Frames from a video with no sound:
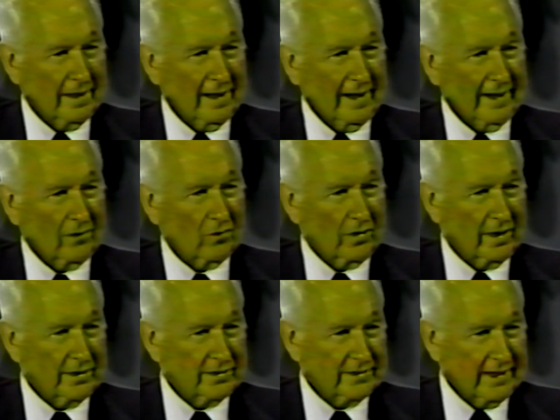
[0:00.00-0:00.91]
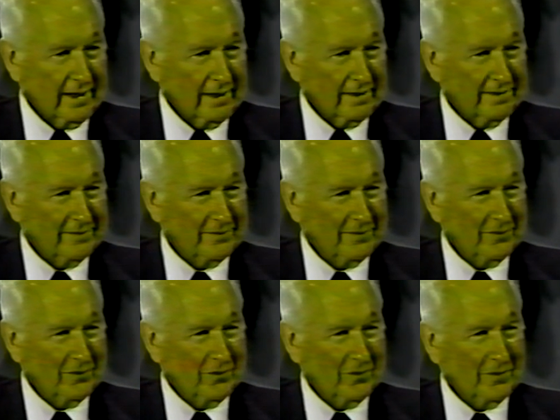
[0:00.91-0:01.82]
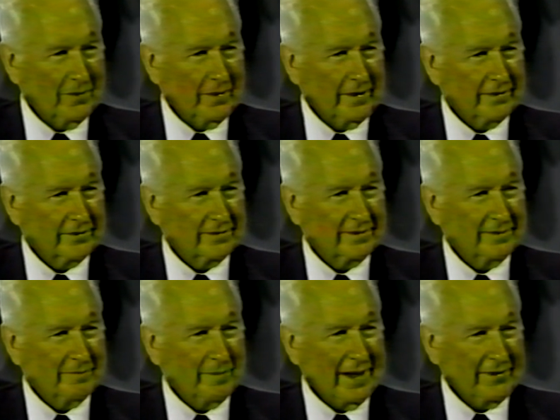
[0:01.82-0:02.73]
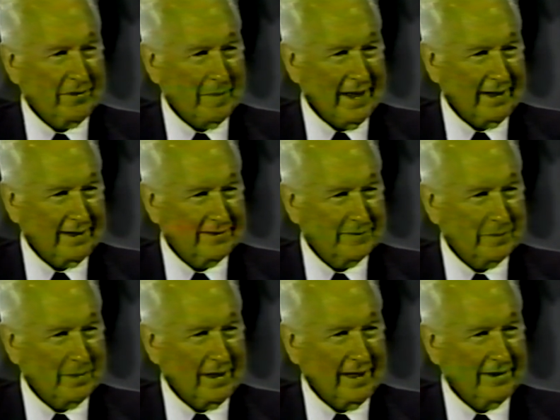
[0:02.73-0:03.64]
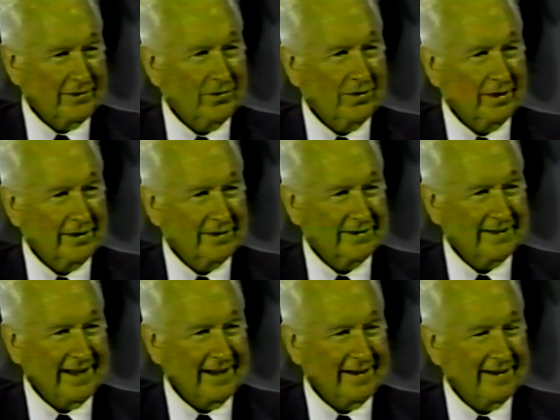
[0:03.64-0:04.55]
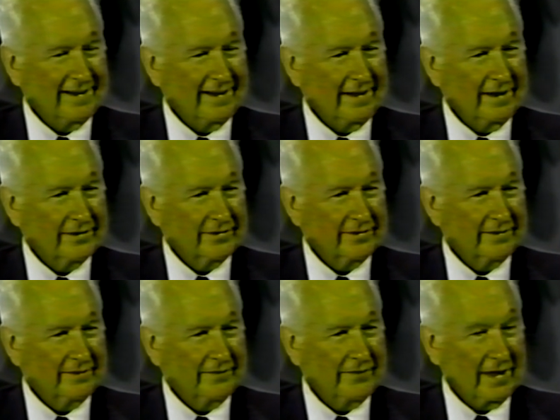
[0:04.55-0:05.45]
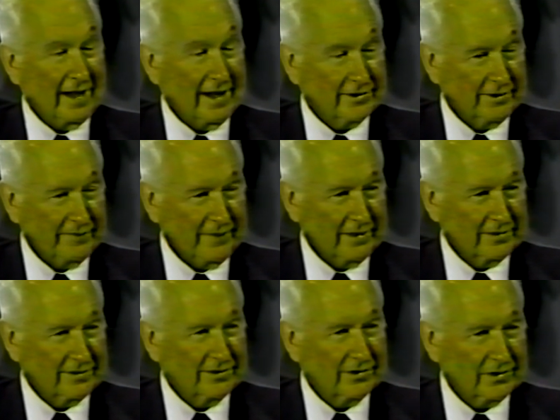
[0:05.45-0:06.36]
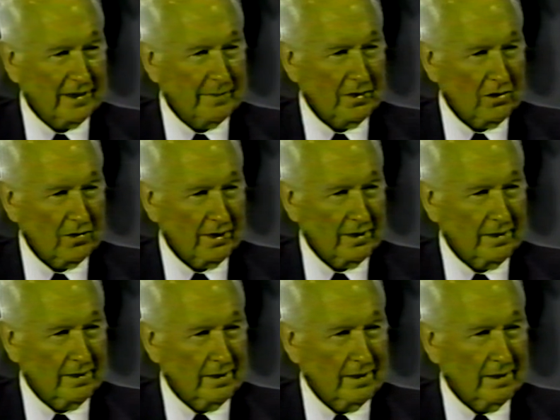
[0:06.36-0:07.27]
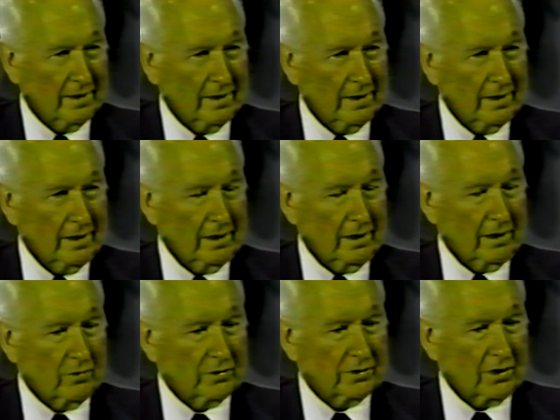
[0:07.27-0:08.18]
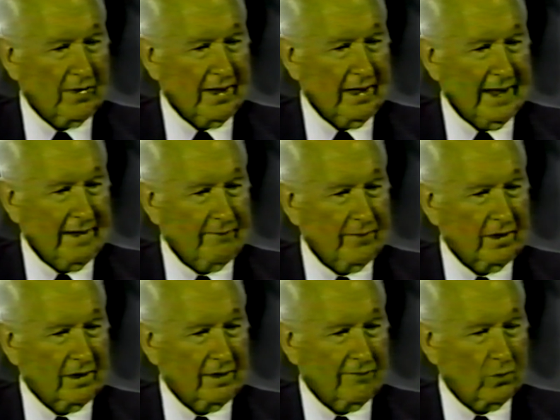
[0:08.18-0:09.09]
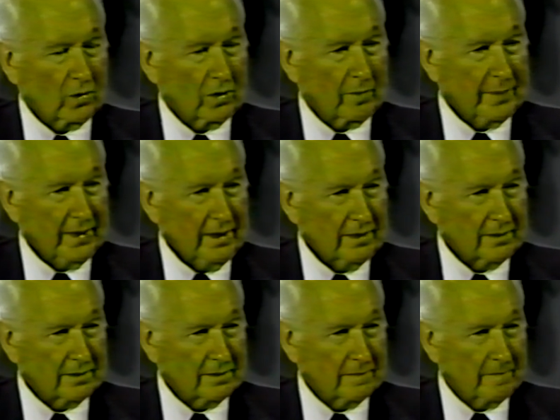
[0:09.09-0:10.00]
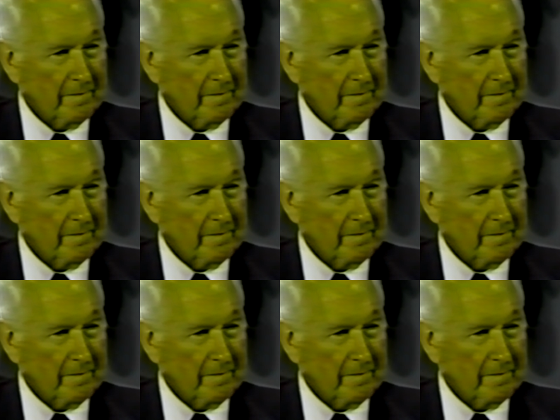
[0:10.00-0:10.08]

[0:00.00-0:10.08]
I don't understand his mathematics, but I do understand his philosophies to some degree. He was a great advocate of world peace,